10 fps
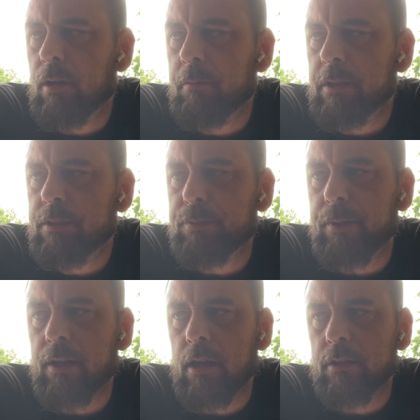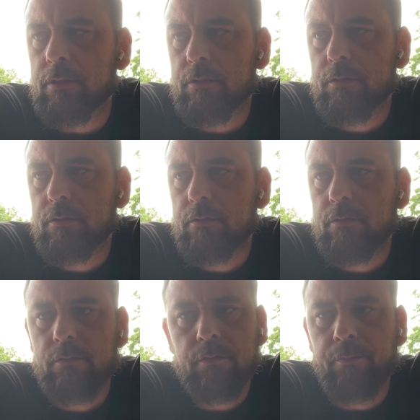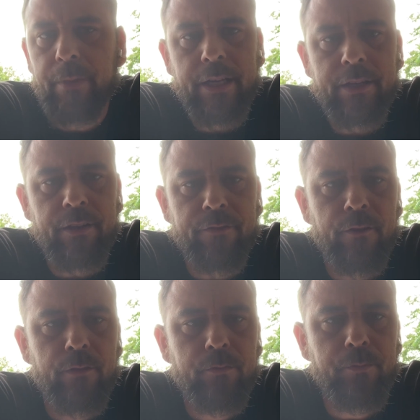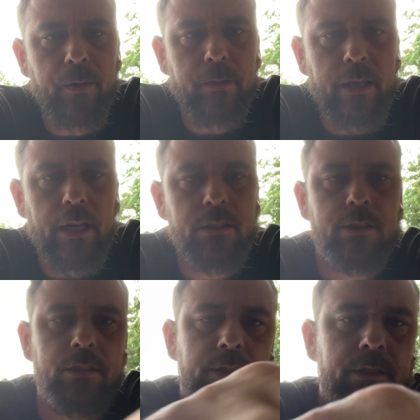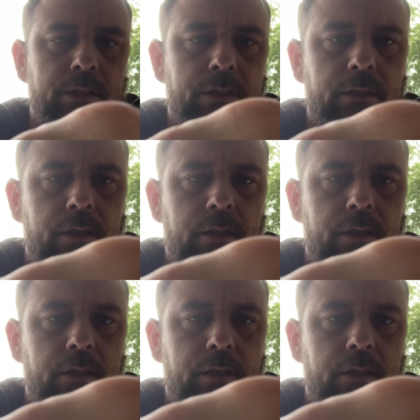He's been on many different publications and